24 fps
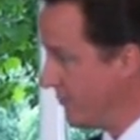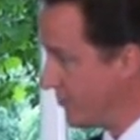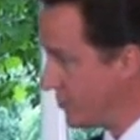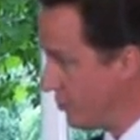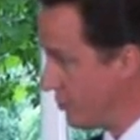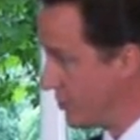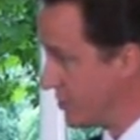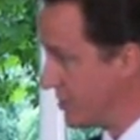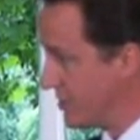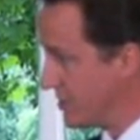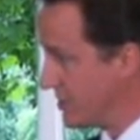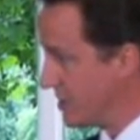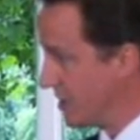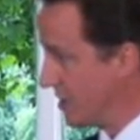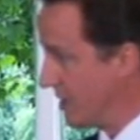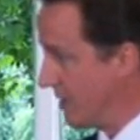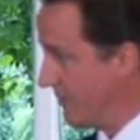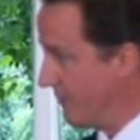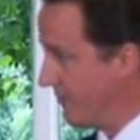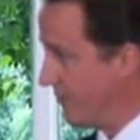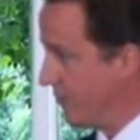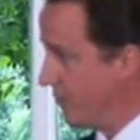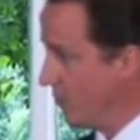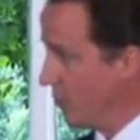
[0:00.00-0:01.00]
sources to
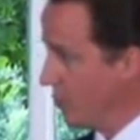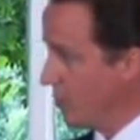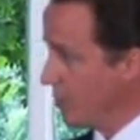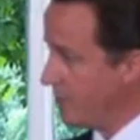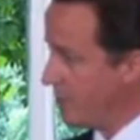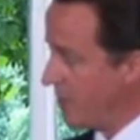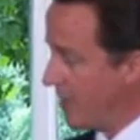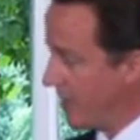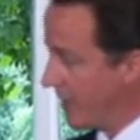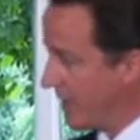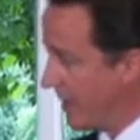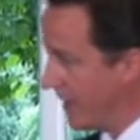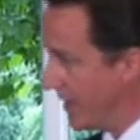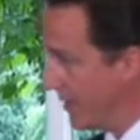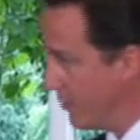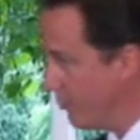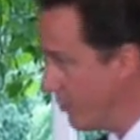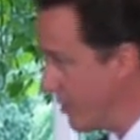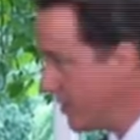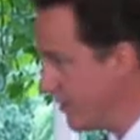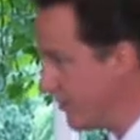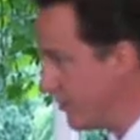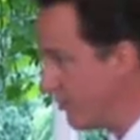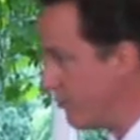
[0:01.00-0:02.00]
come forward by getting
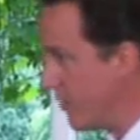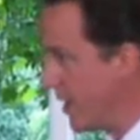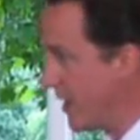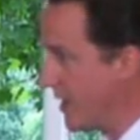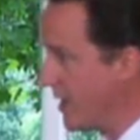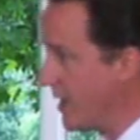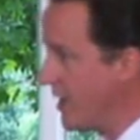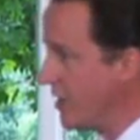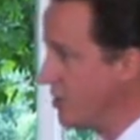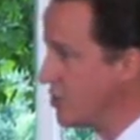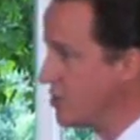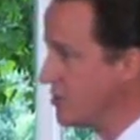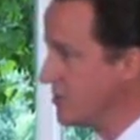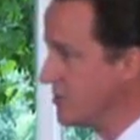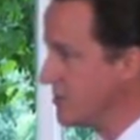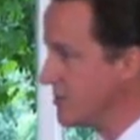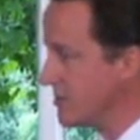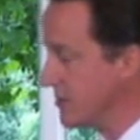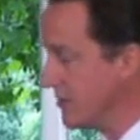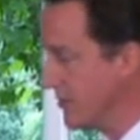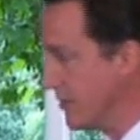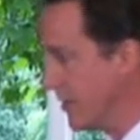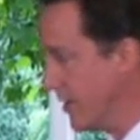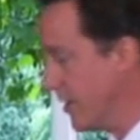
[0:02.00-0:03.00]
rid of the
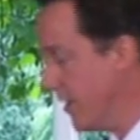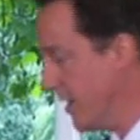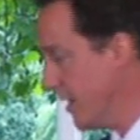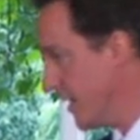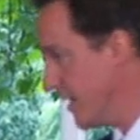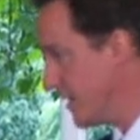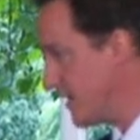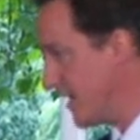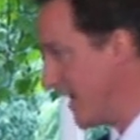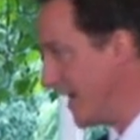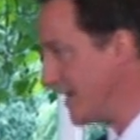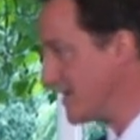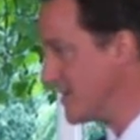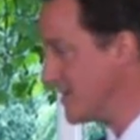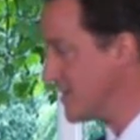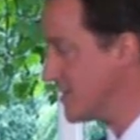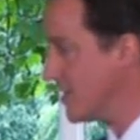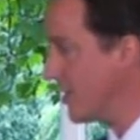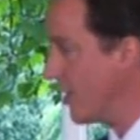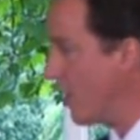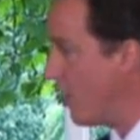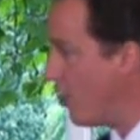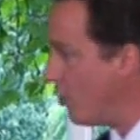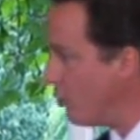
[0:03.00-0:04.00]
regulations and the taxes
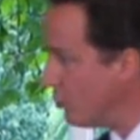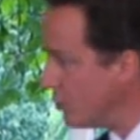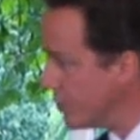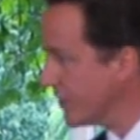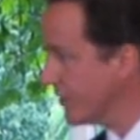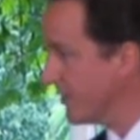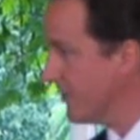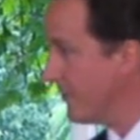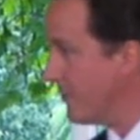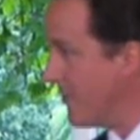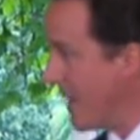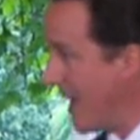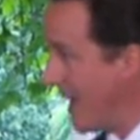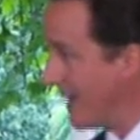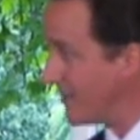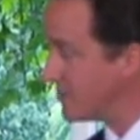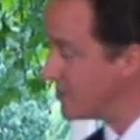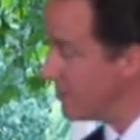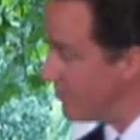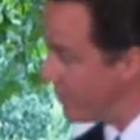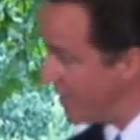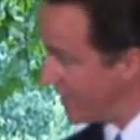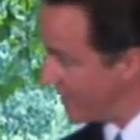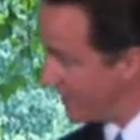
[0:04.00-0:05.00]
that are holding them back
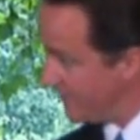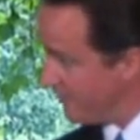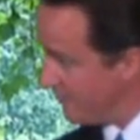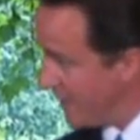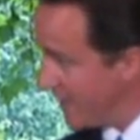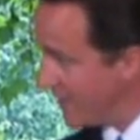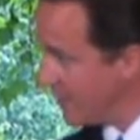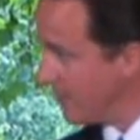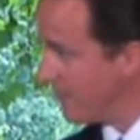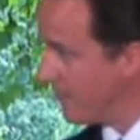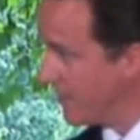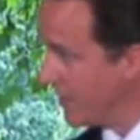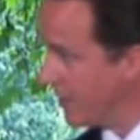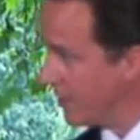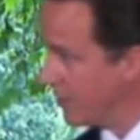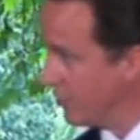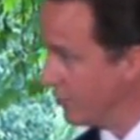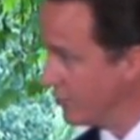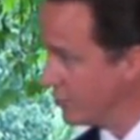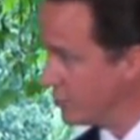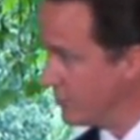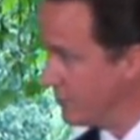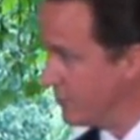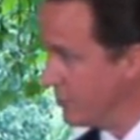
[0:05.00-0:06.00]
so they can make a big
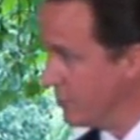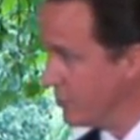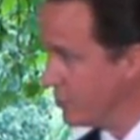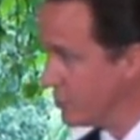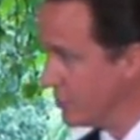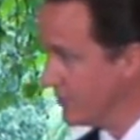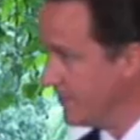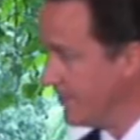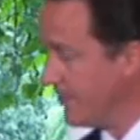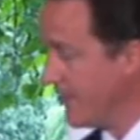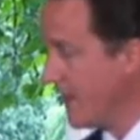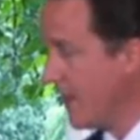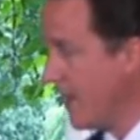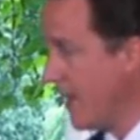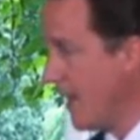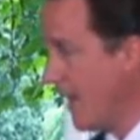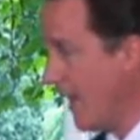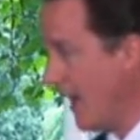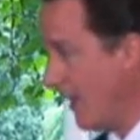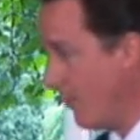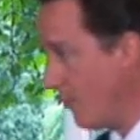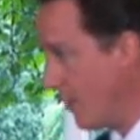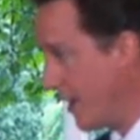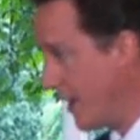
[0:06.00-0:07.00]
contribution.
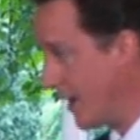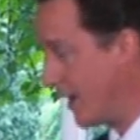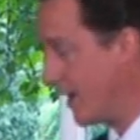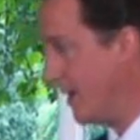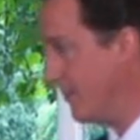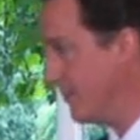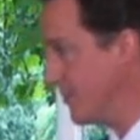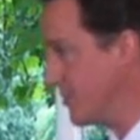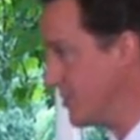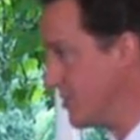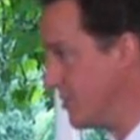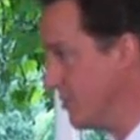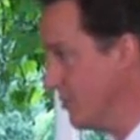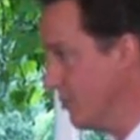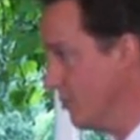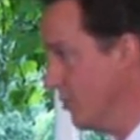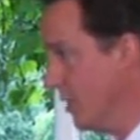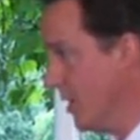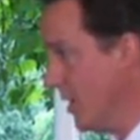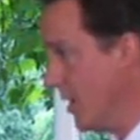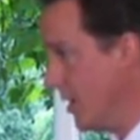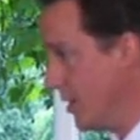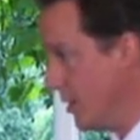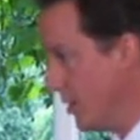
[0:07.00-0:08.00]
And when it comes
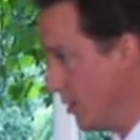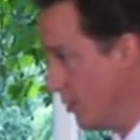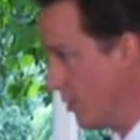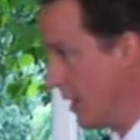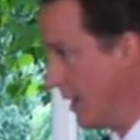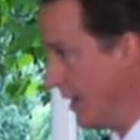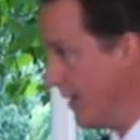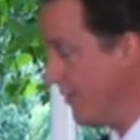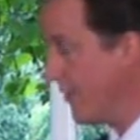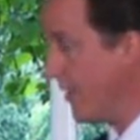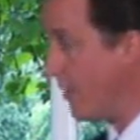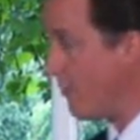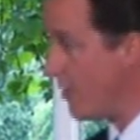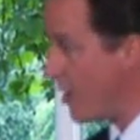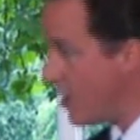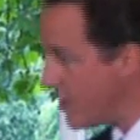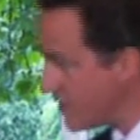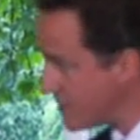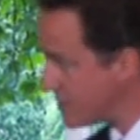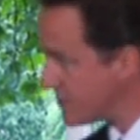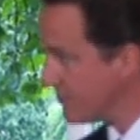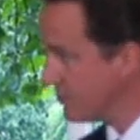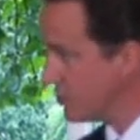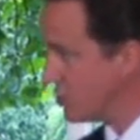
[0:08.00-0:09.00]
to nuclear, there
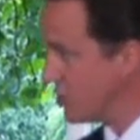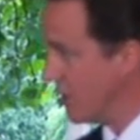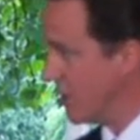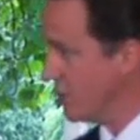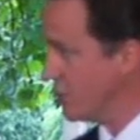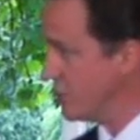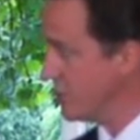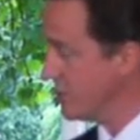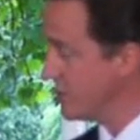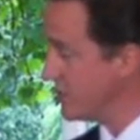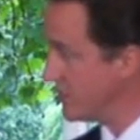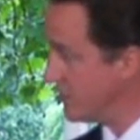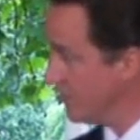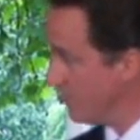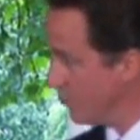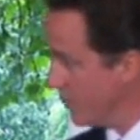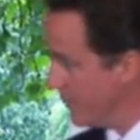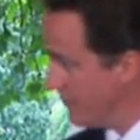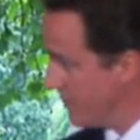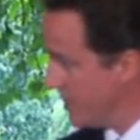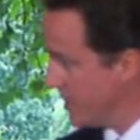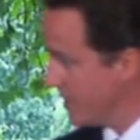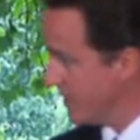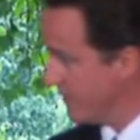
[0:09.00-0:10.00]
are some changes that
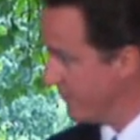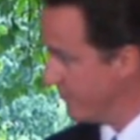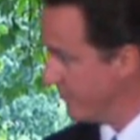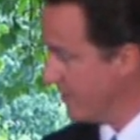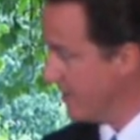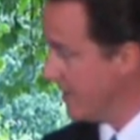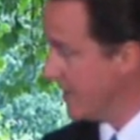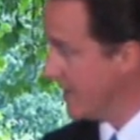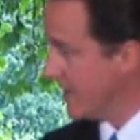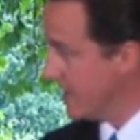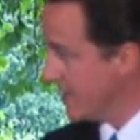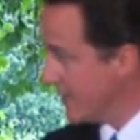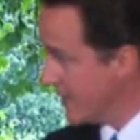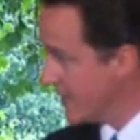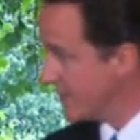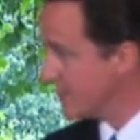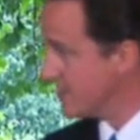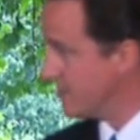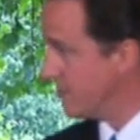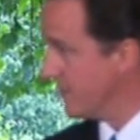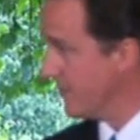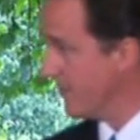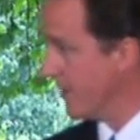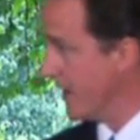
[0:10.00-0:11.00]
we believe
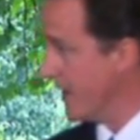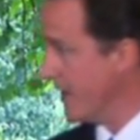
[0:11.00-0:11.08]
need to be